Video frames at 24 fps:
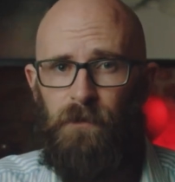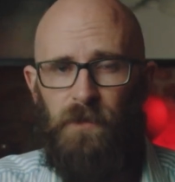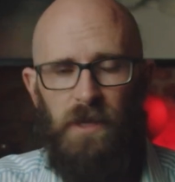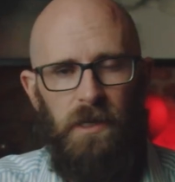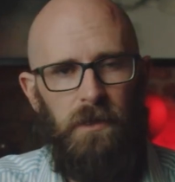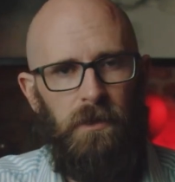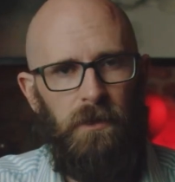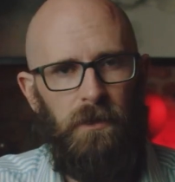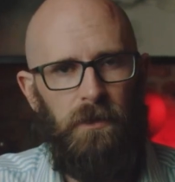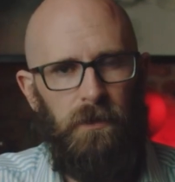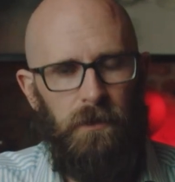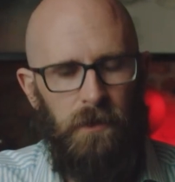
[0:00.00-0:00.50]

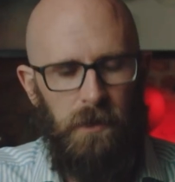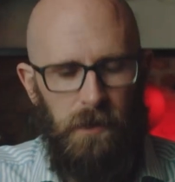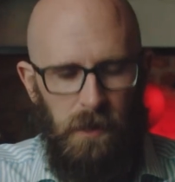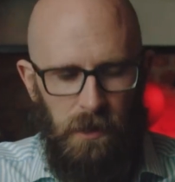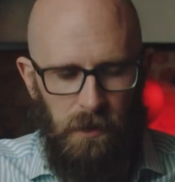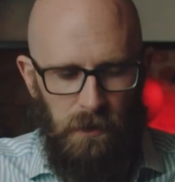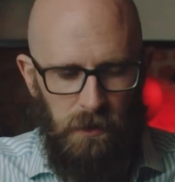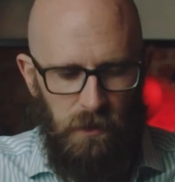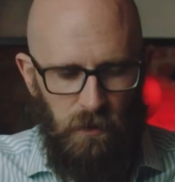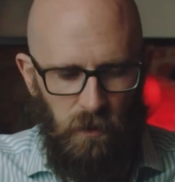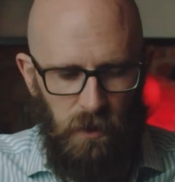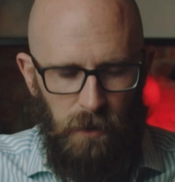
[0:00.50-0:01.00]
As you'll see
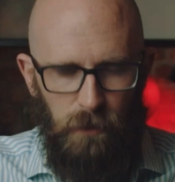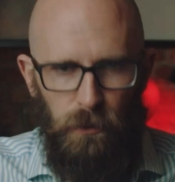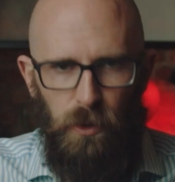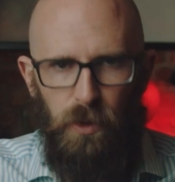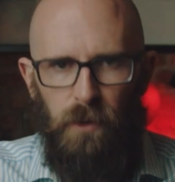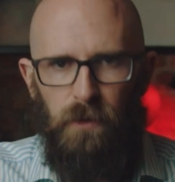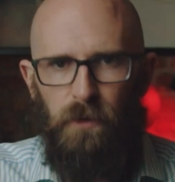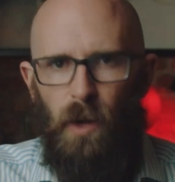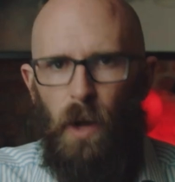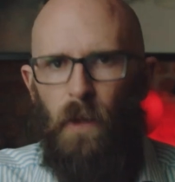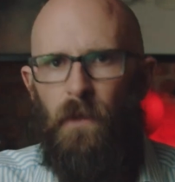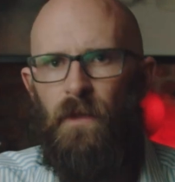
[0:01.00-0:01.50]
as we
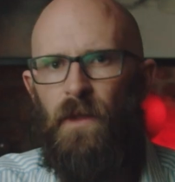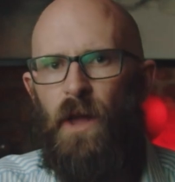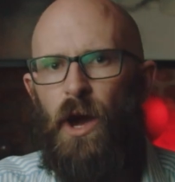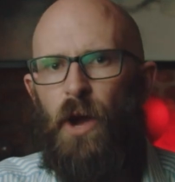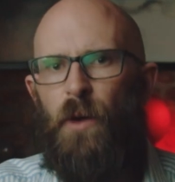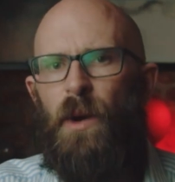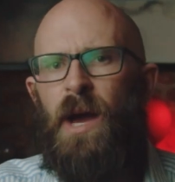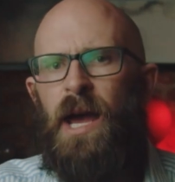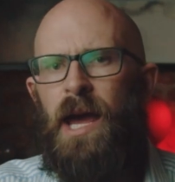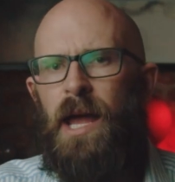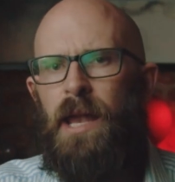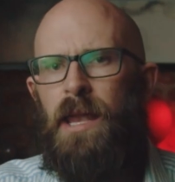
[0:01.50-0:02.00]
move on, though,
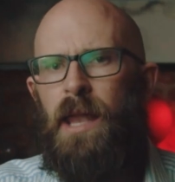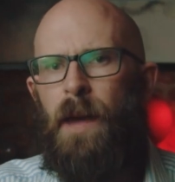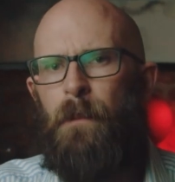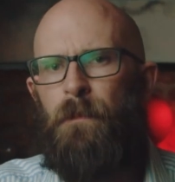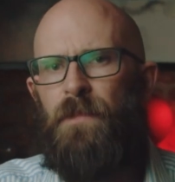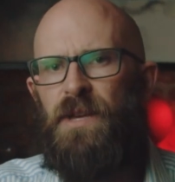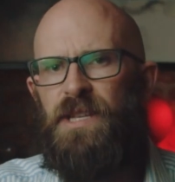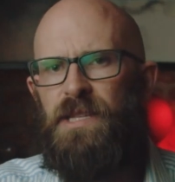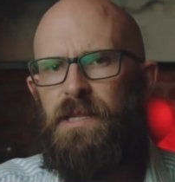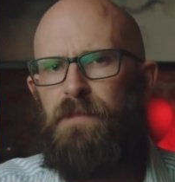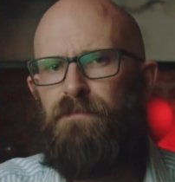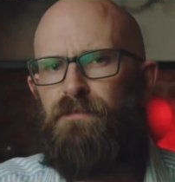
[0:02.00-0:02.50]

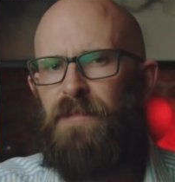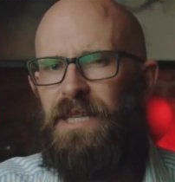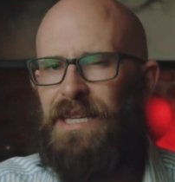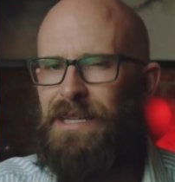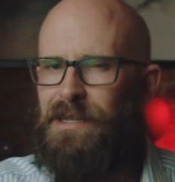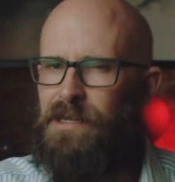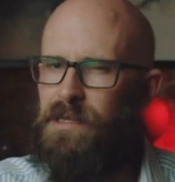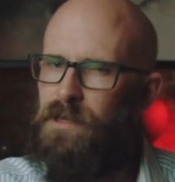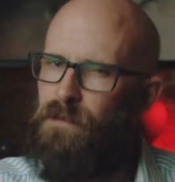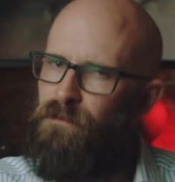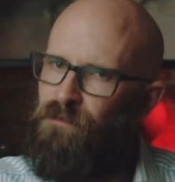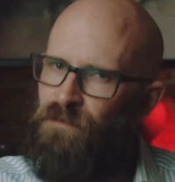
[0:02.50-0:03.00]
numbers
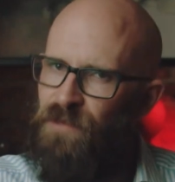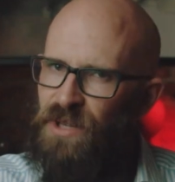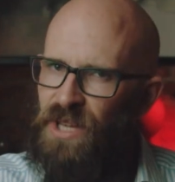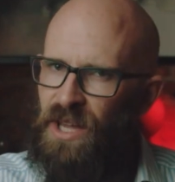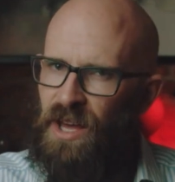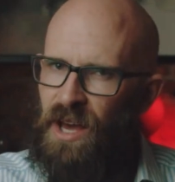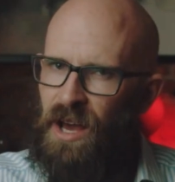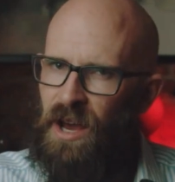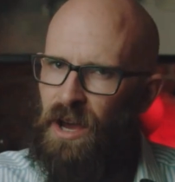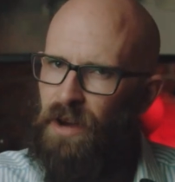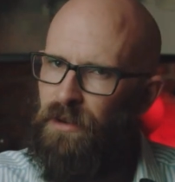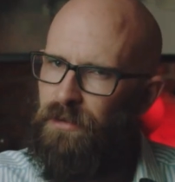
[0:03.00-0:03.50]
begin to
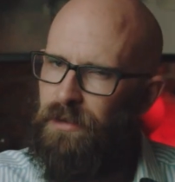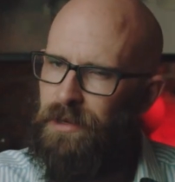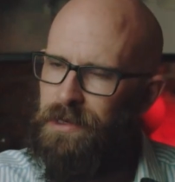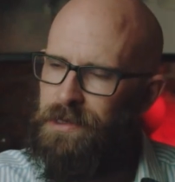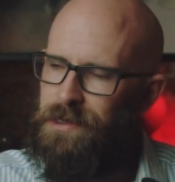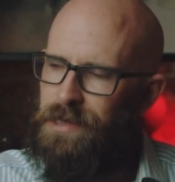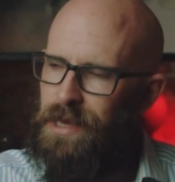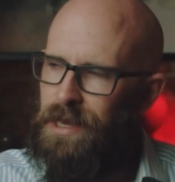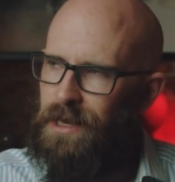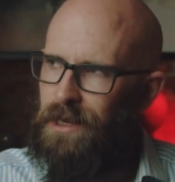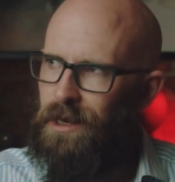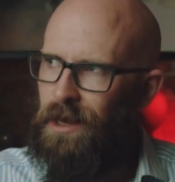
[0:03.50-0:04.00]
blur as
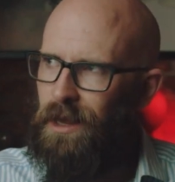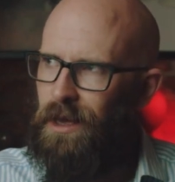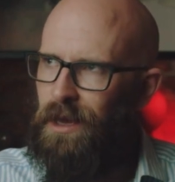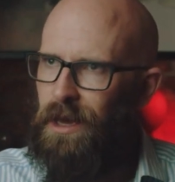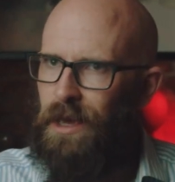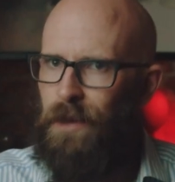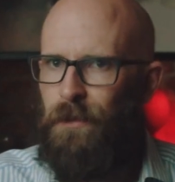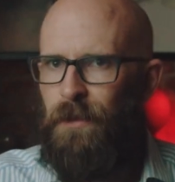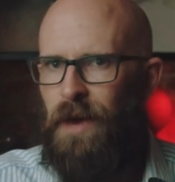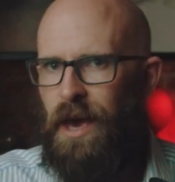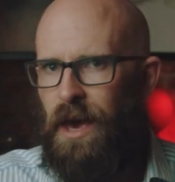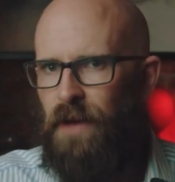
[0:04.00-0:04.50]
they
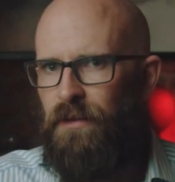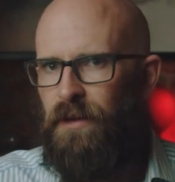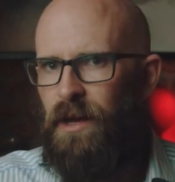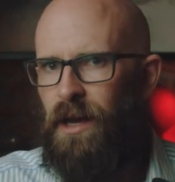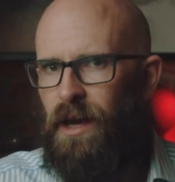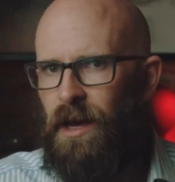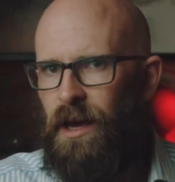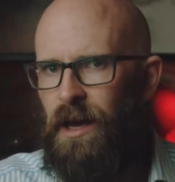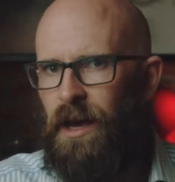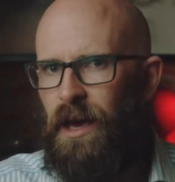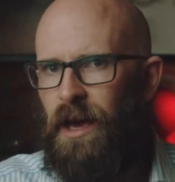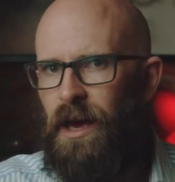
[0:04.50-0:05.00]
climb ever
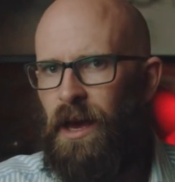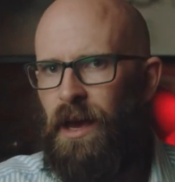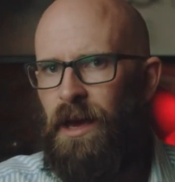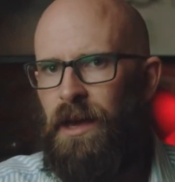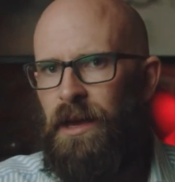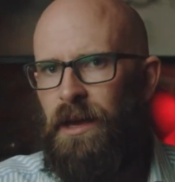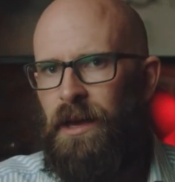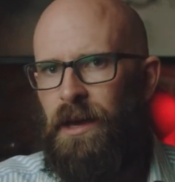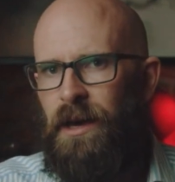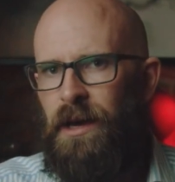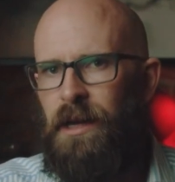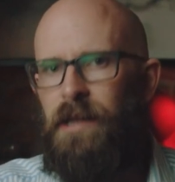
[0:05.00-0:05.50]
higher,
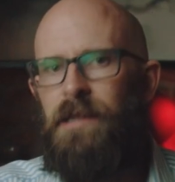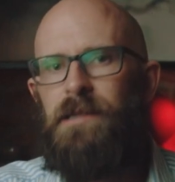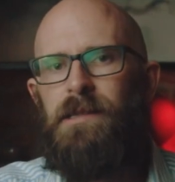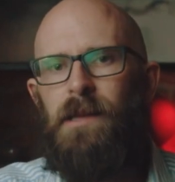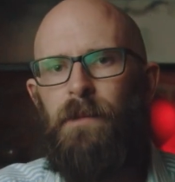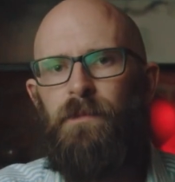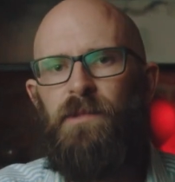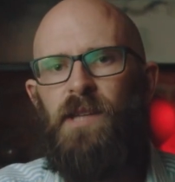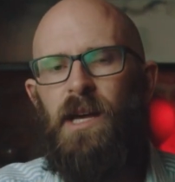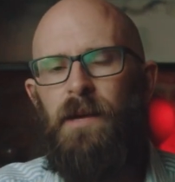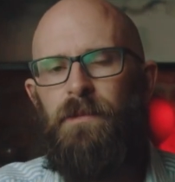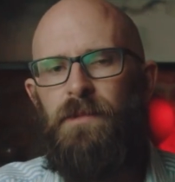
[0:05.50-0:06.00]
and it's
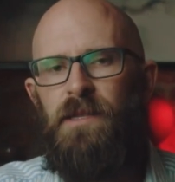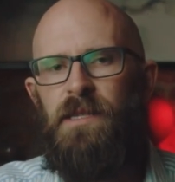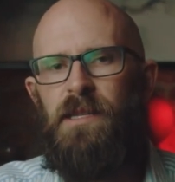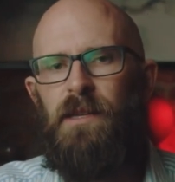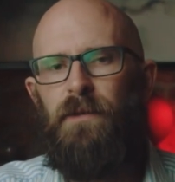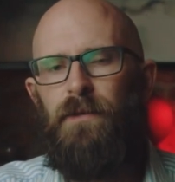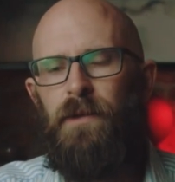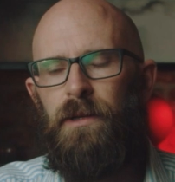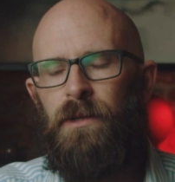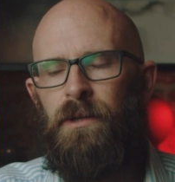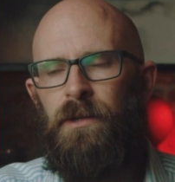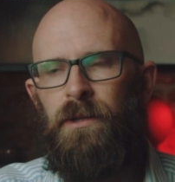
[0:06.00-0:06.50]
sometimes
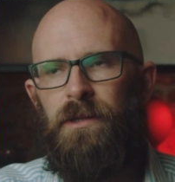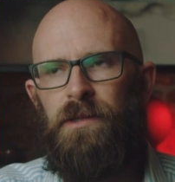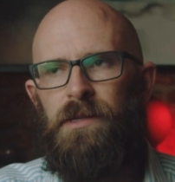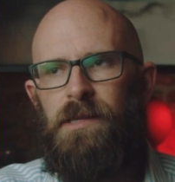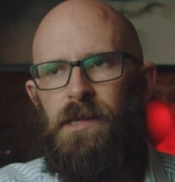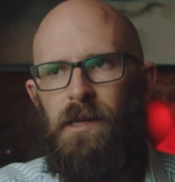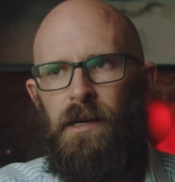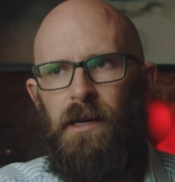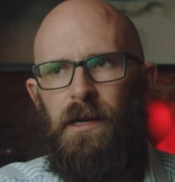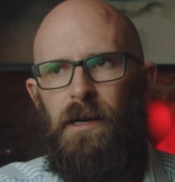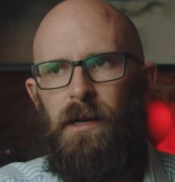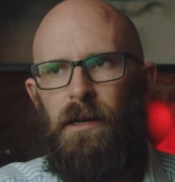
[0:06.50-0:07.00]
difficult
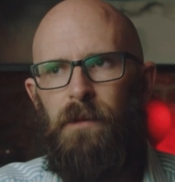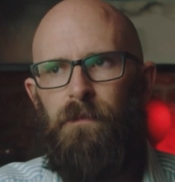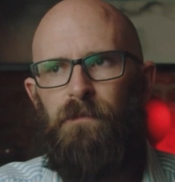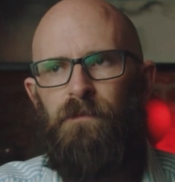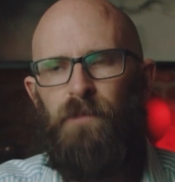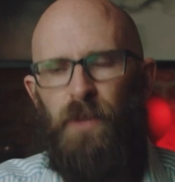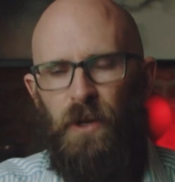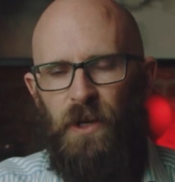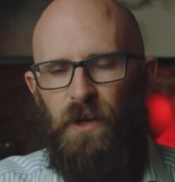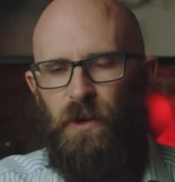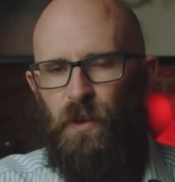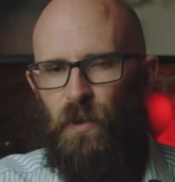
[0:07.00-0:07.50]
to
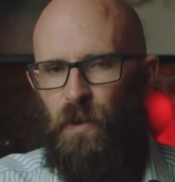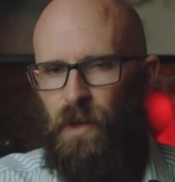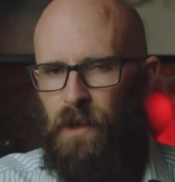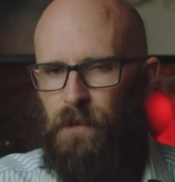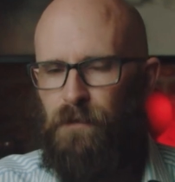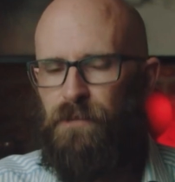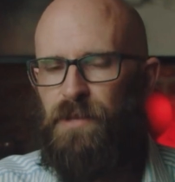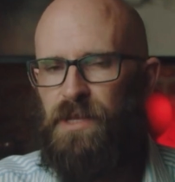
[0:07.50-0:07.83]
put it all in